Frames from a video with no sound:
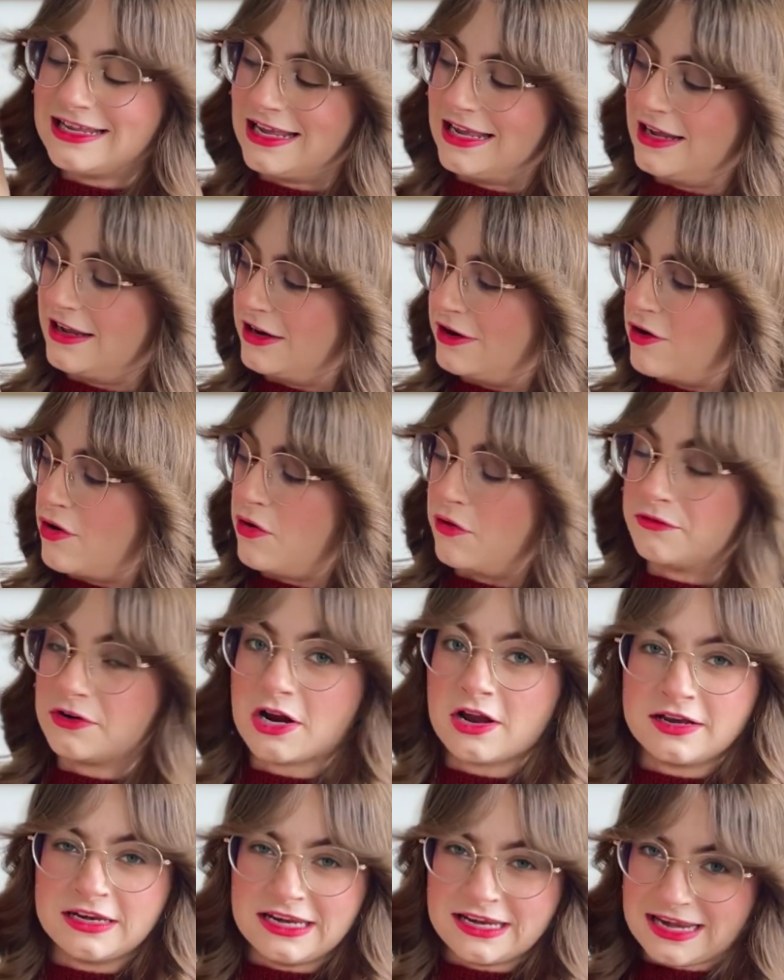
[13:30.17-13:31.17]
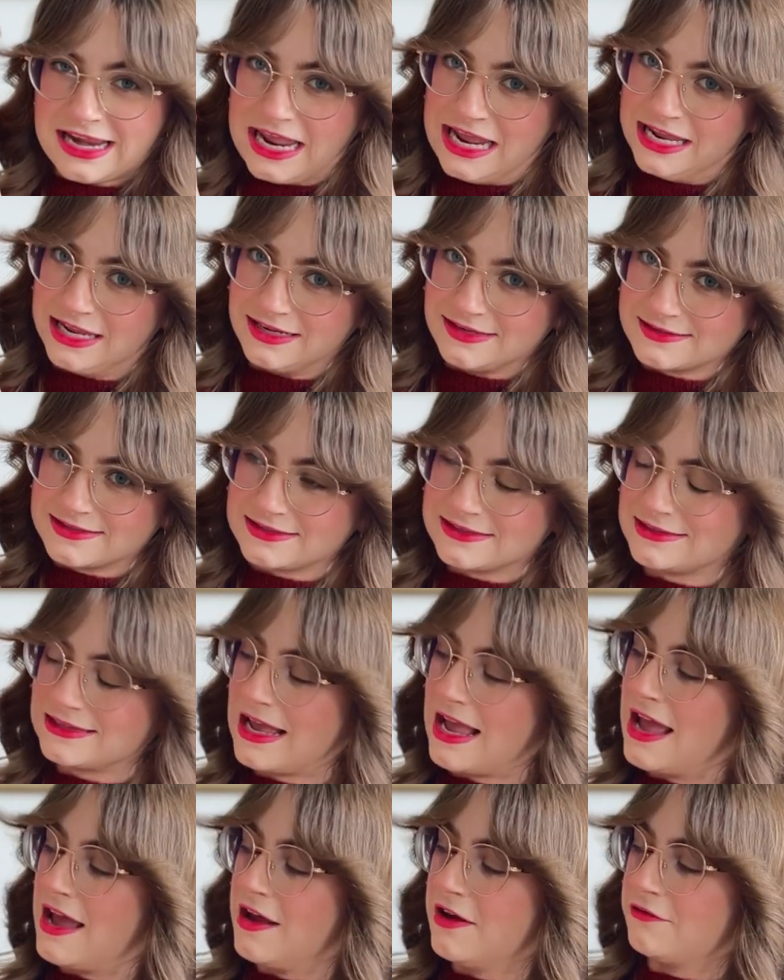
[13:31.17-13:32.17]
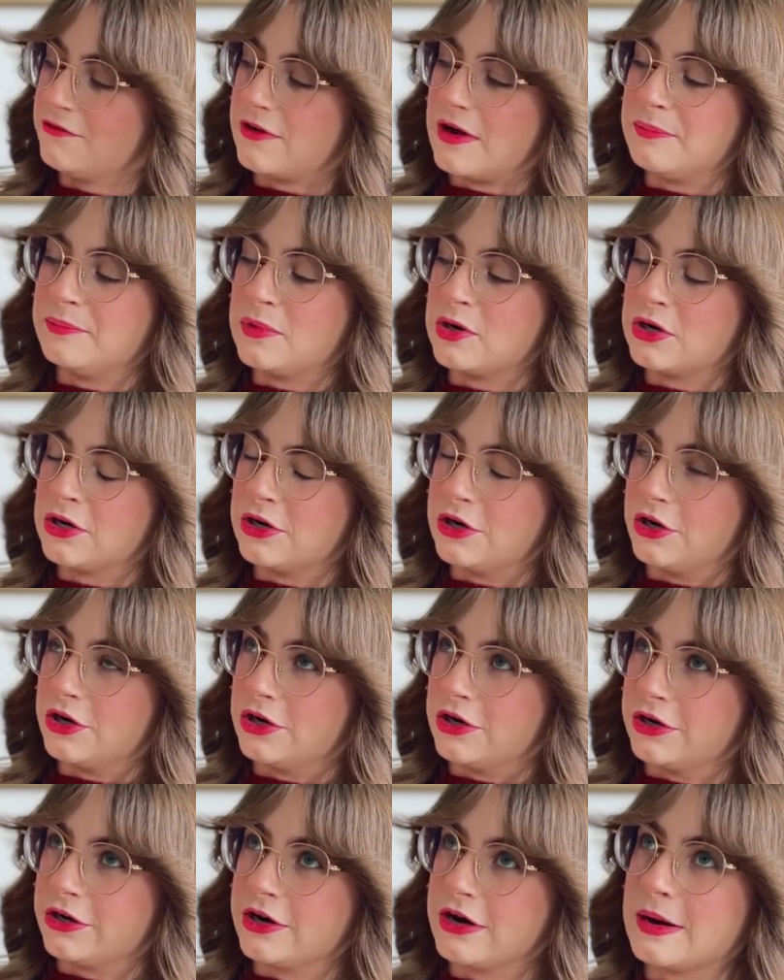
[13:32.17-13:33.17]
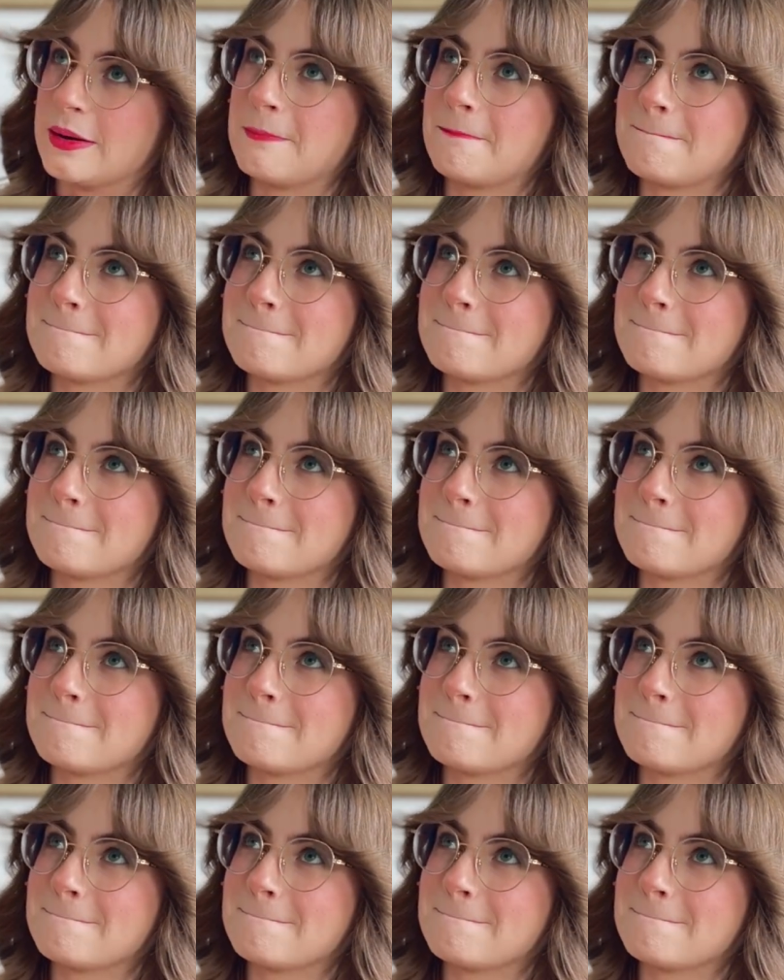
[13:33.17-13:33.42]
in Over Honeyed Cakes from her,